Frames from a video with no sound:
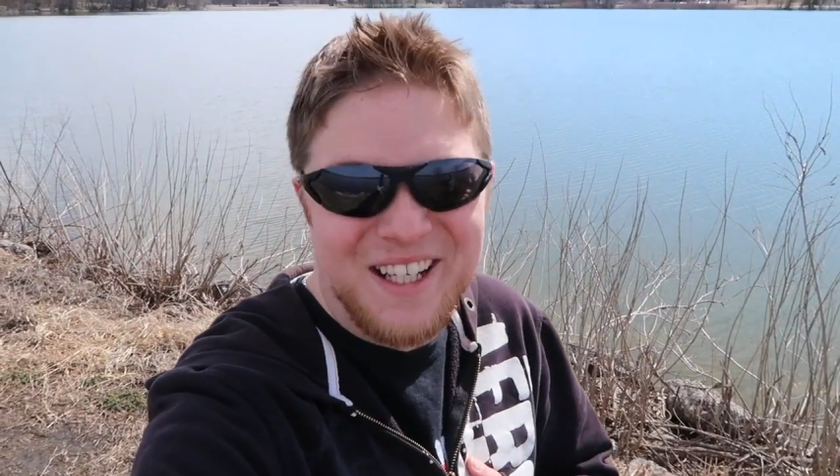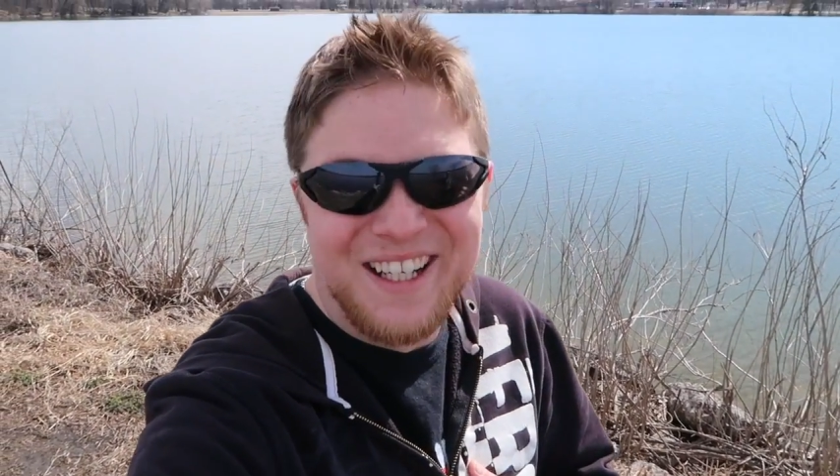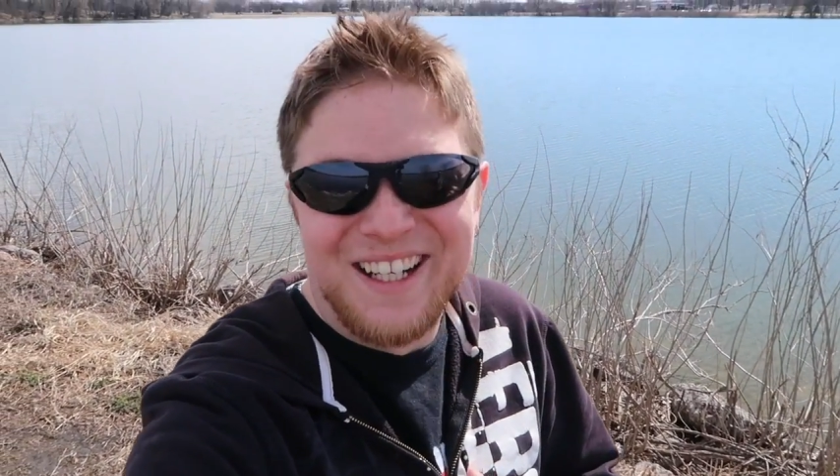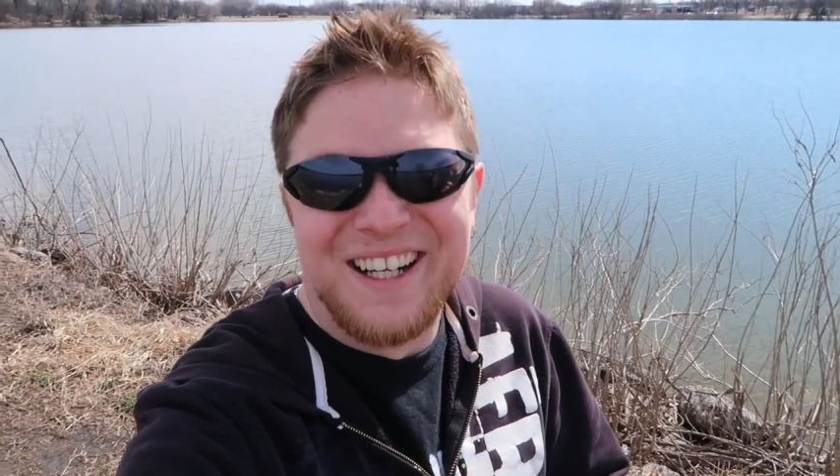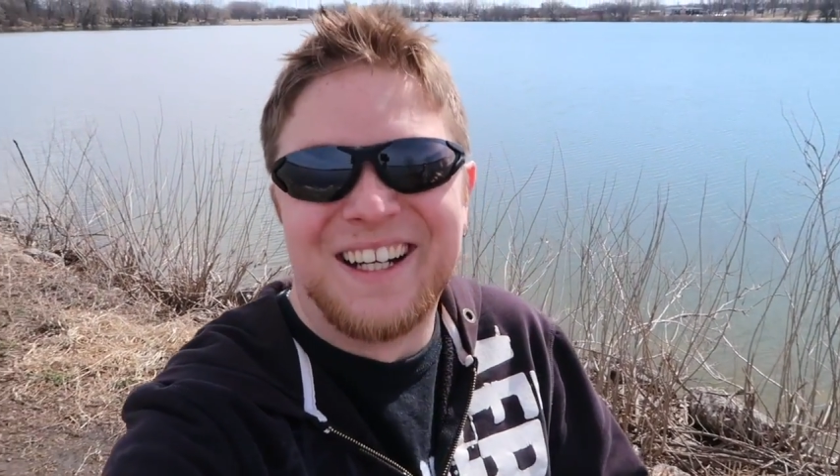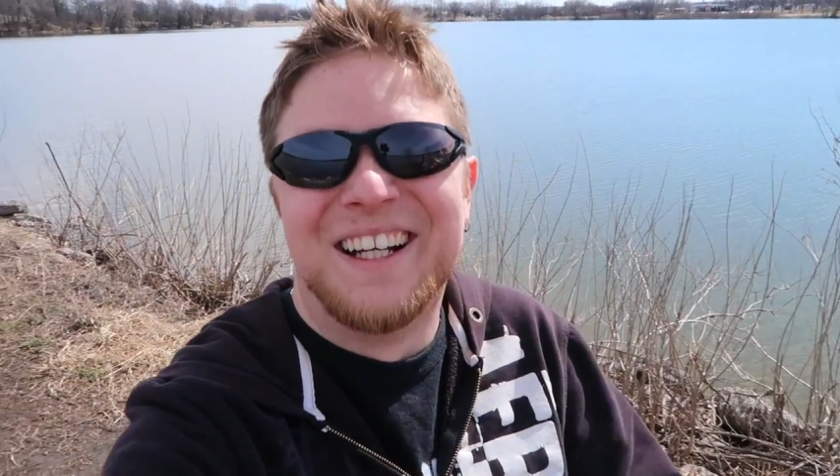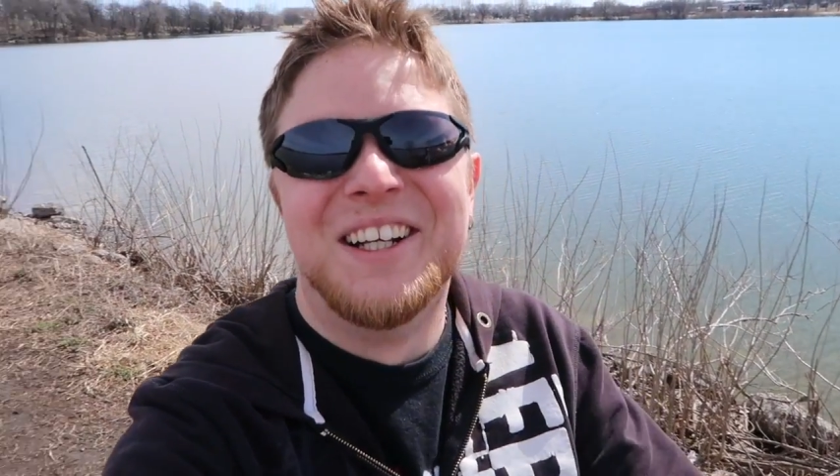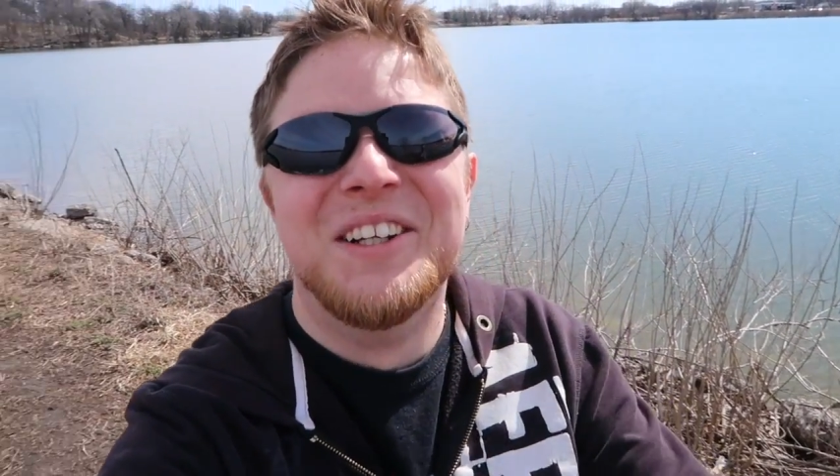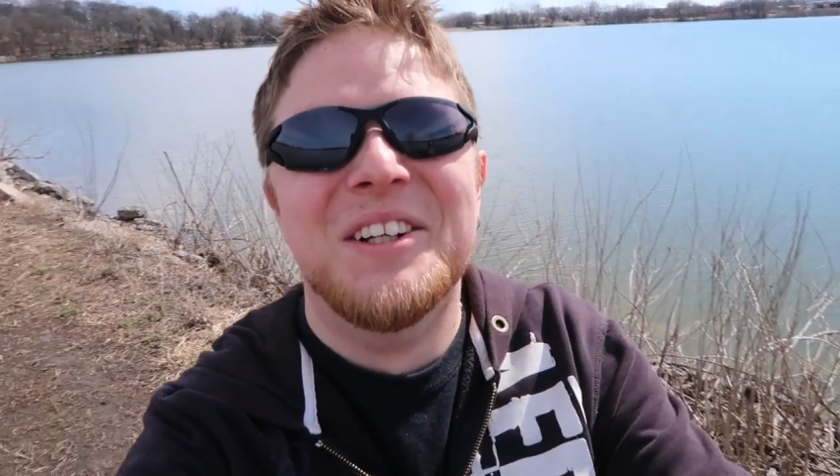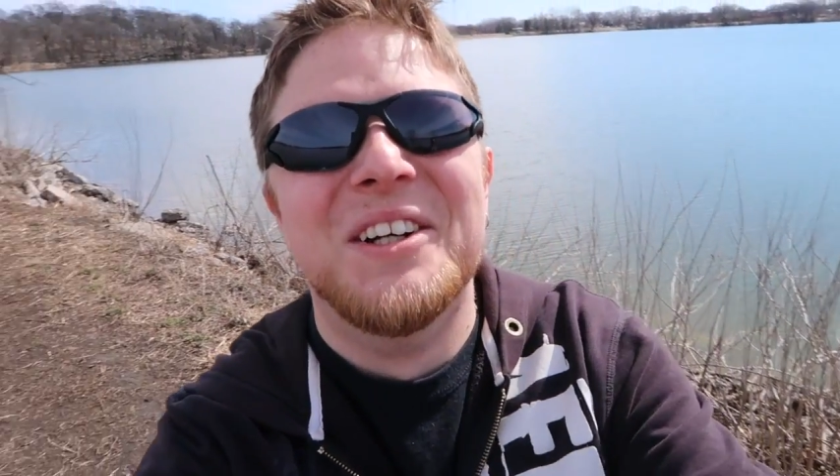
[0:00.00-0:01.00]
I'm kidding.
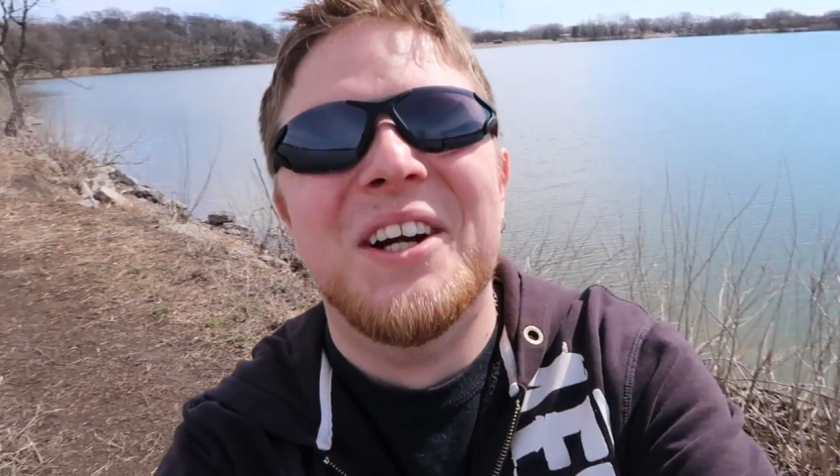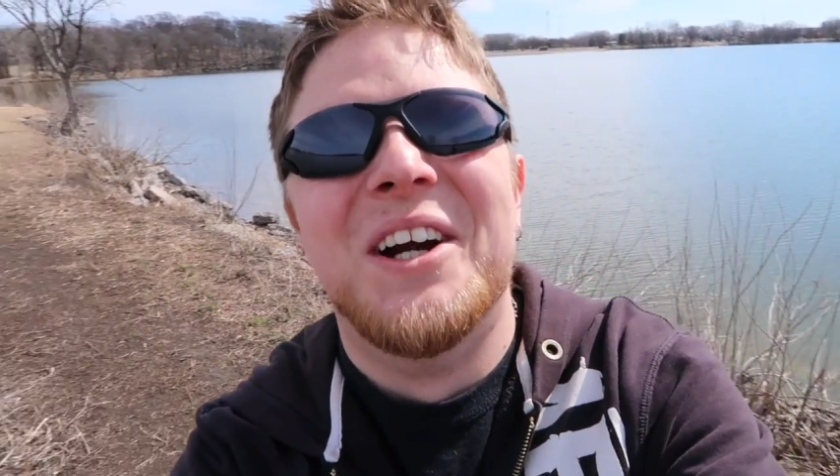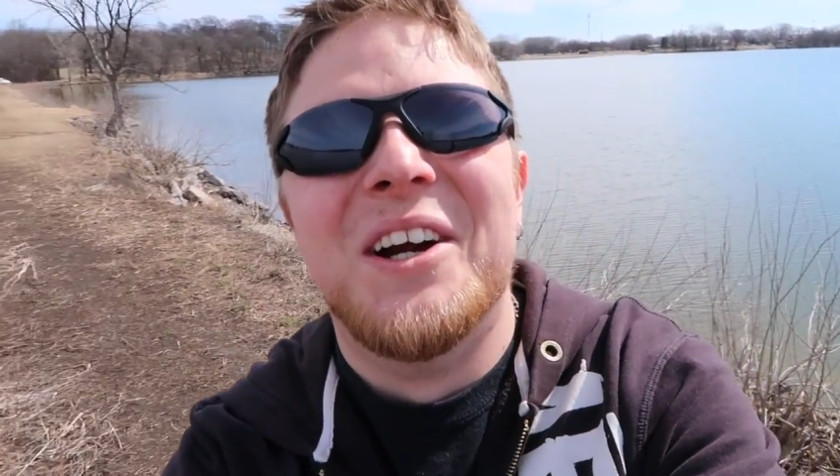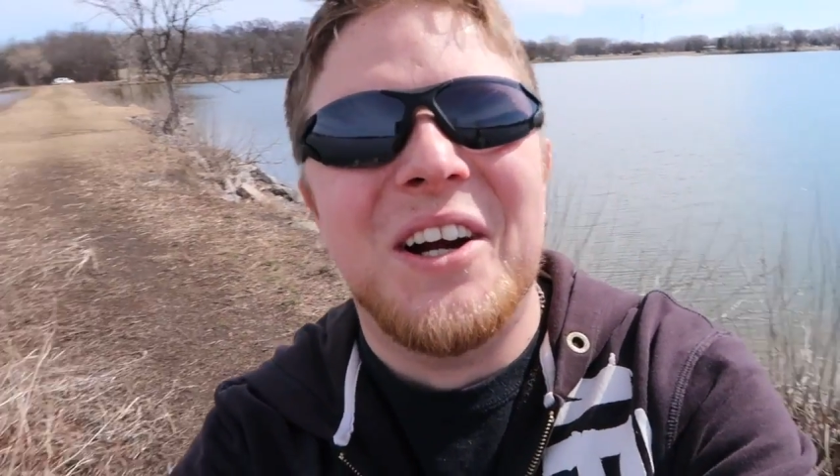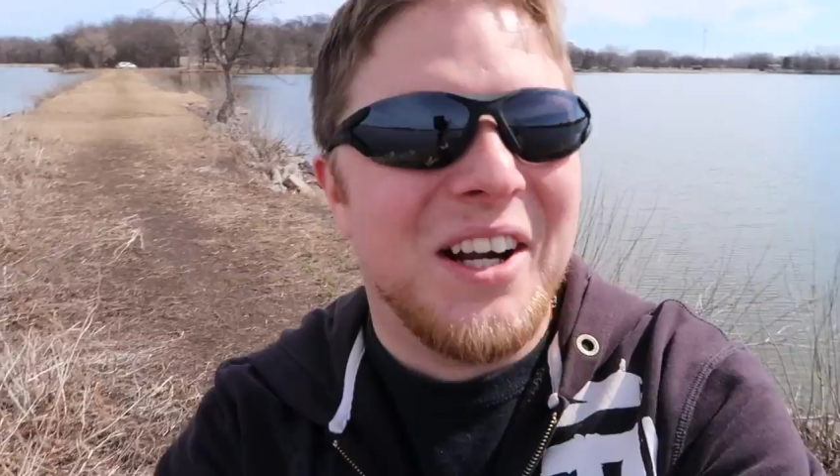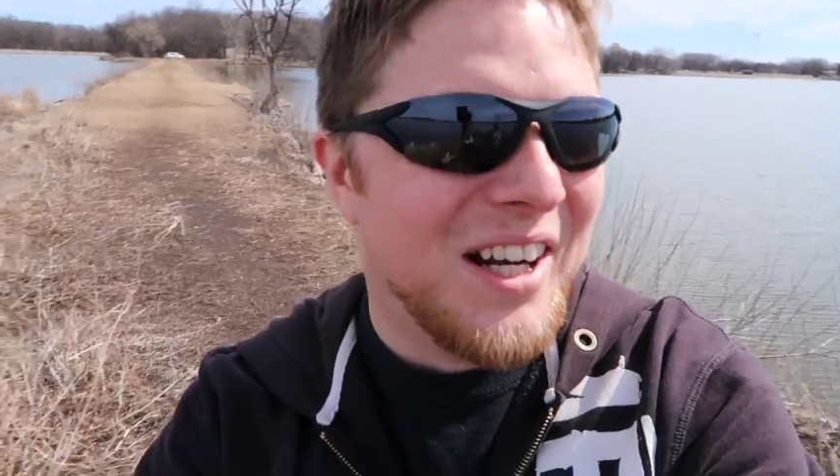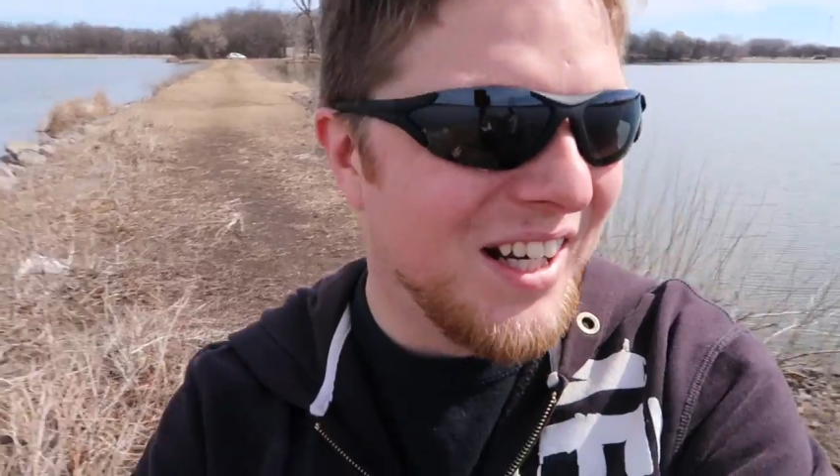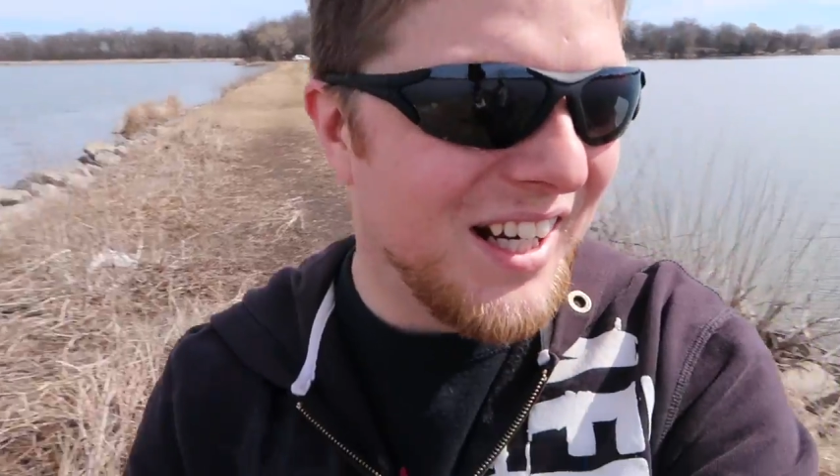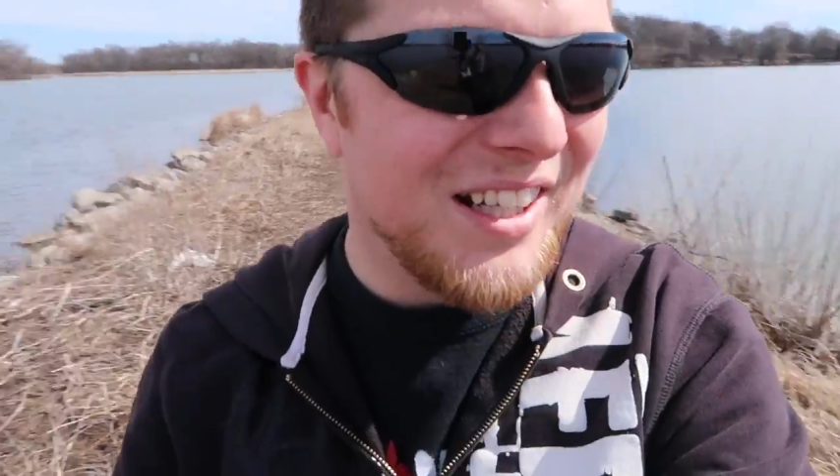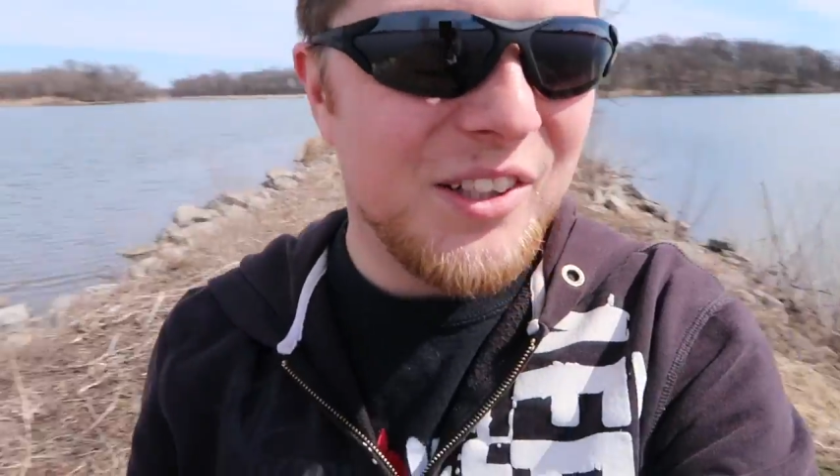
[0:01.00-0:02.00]
All right,